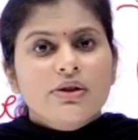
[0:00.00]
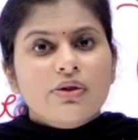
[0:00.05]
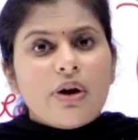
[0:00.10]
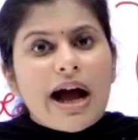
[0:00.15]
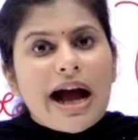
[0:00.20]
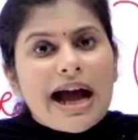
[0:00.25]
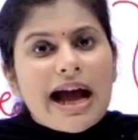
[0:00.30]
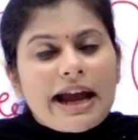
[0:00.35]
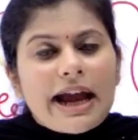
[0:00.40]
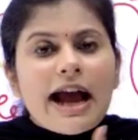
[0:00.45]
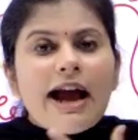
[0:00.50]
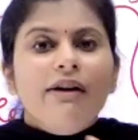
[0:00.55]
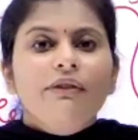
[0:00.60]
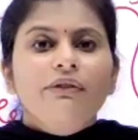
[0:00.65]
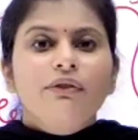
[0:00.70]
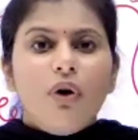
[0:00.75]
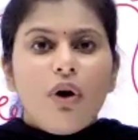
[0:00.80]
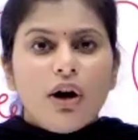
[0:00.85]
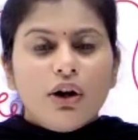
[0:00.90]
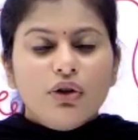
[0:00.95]
So I
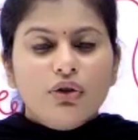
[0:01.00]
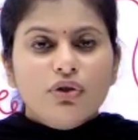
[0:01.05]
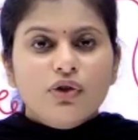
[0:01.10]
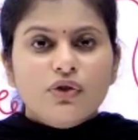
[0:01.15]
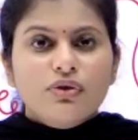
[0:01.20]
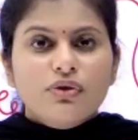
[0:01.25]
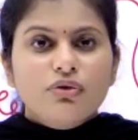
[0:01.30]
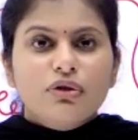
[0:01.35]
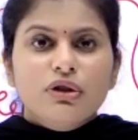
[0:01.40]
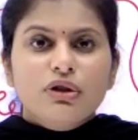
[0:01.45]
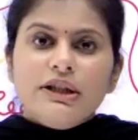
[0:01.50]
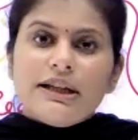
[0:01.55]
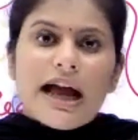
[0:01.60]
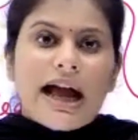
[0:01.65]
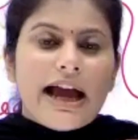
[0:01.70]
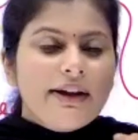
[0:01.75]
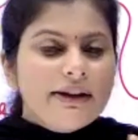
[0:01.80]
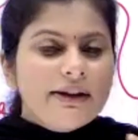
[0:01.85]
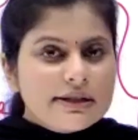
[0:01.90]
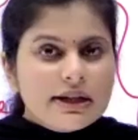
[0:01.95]
have got those notes.
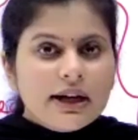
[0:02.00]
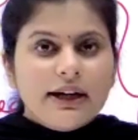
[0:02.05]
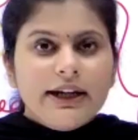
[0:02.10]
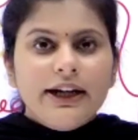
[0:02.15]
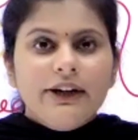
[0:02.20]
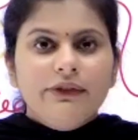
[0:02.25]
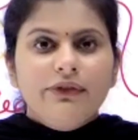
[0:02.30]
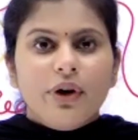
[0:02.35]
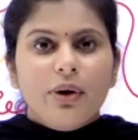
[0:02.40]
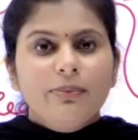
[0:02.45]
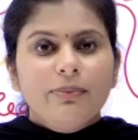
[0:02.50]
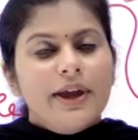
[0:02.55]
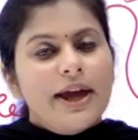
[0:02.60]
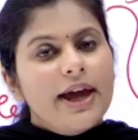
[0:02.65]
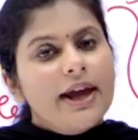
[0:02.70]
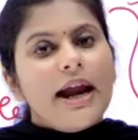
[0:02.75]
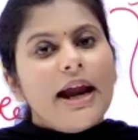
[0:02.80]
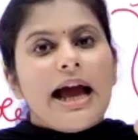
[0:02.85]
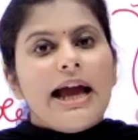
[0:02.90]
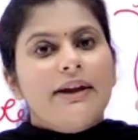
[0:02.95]
I studied from
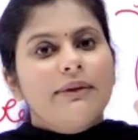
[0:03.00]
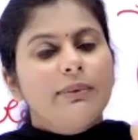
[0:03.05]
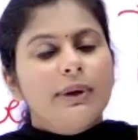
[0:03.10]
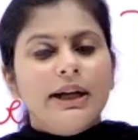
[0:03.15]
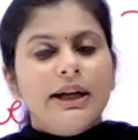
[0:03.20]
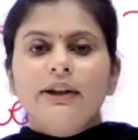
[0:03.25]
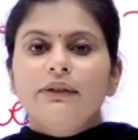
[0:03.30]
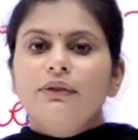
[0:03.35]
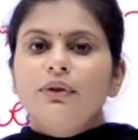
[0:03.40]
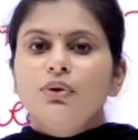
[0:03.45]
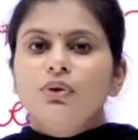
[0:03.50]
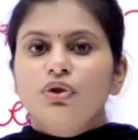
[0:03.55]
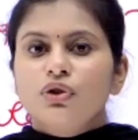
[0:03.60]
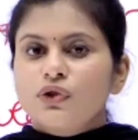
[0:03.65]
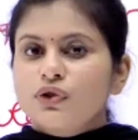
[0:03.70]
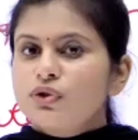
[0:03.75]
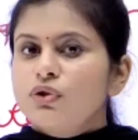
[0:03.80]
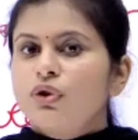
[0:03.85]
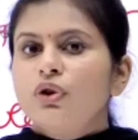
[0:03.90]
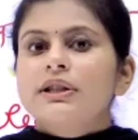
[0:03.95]
there. I will give you
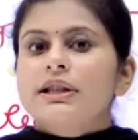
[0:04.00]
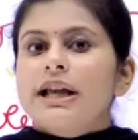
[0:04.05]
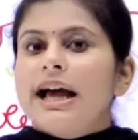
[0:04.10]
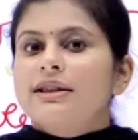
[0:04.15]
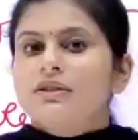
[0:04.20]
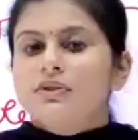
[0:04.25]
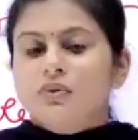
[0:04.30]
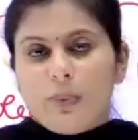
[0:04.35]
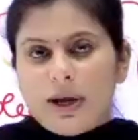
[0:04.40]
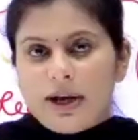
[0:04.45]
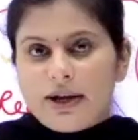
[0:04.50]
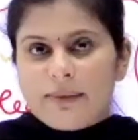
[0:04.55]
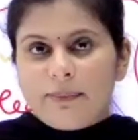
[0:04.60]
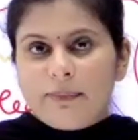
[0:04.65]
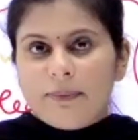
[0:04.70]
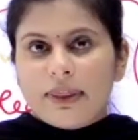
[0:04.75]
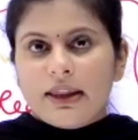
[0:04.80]
those notes as well.